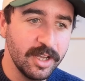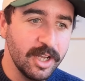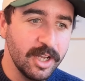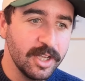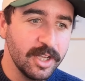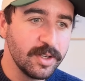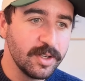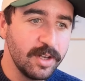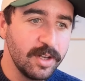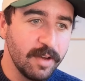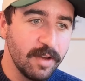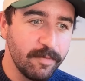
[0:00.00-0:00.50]

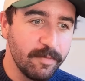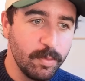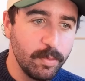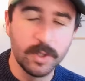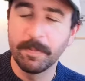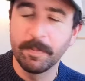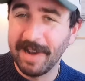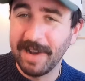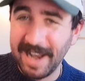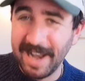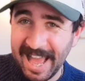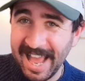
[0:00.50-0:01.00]
So
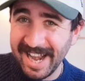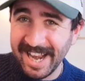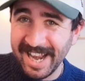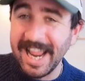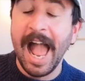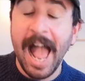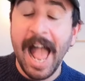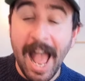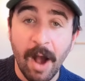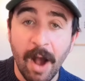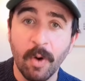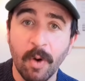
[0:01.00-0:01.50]
Lovable's planning
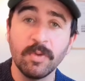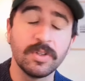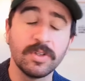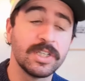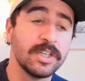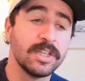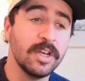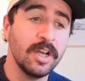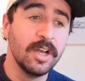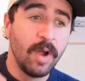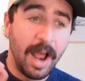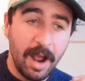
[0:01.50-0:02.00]

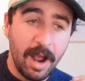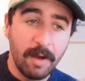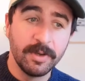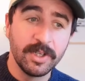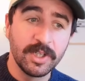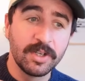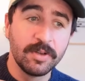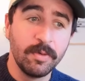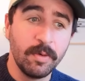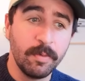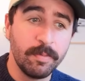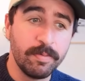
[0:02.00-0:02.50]
out how
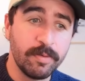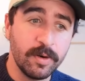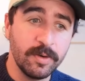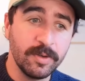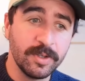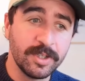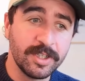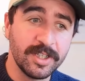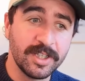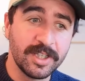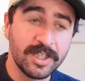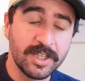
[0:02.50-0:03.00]
it's going to
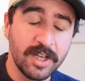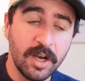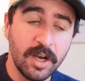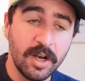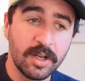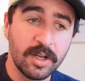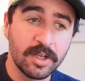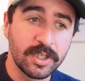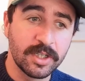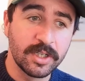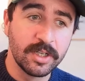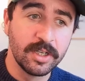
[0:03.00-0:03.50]
approach this
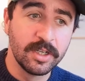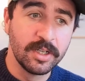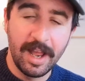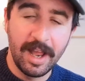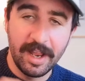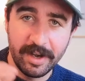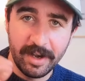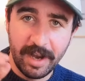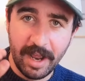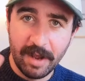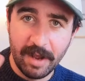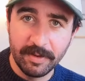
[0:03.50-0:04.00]
task
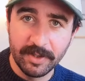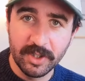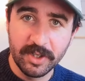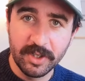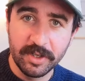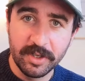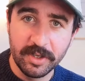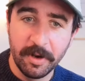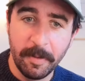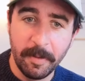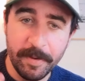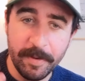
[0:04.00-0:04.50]
and how it's
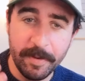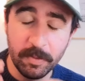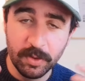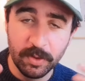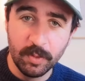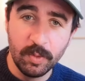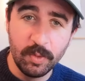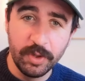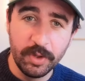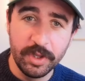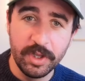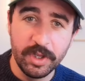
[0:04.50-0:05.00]
going to build
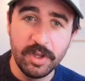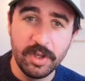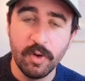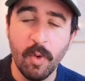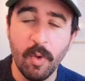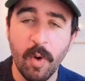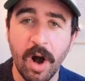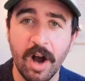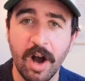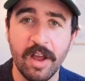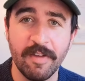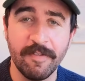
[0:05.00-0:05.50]
all the
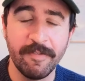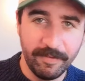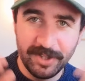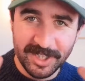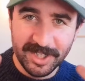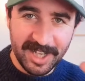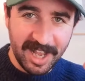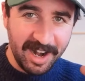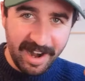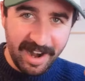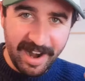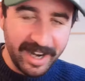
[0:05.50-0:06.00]
UI for
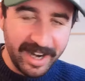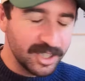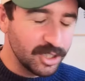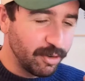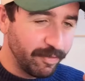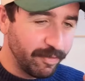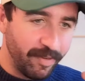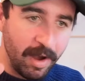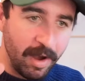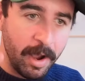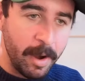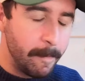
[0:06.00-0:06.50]
this
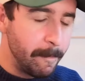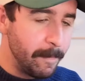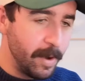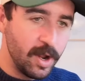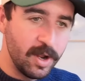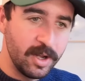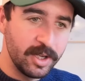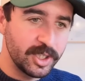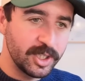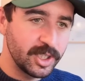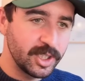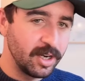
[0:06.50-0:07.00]
electrified,
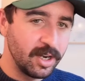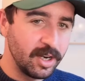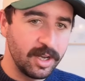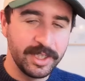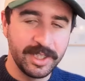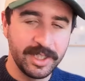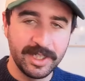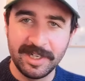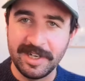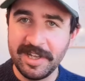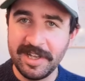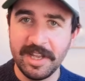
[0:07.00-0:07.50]

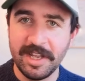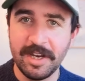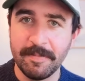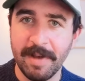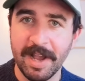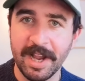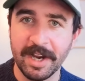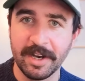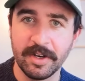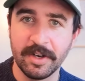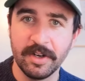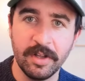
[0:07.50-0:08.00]
personalized lead
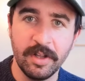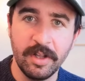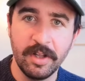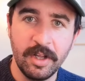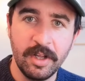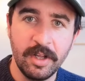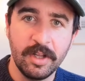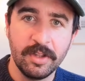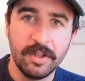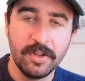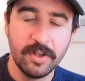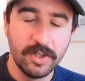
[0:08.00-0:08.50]
magnet
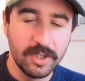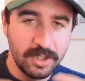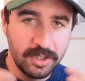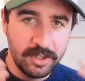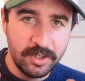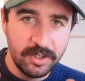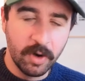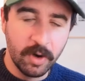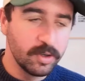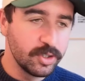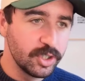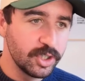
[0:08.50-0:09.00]
that's
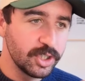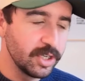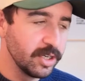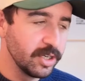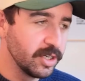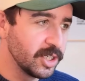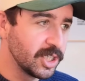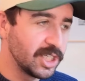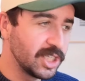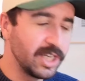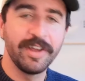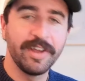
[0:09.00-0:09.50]
not just going
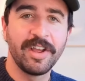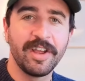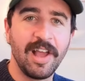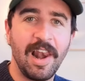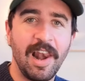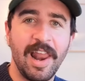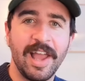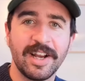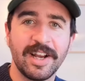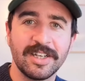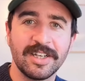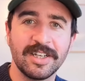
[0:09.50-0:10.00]
to sit
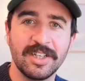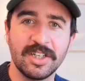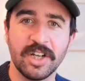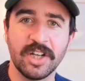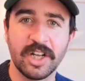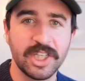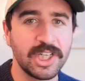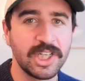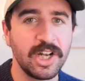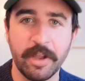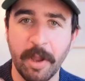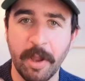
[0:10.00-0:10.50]
collecting
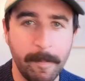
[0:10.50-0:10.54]
dust like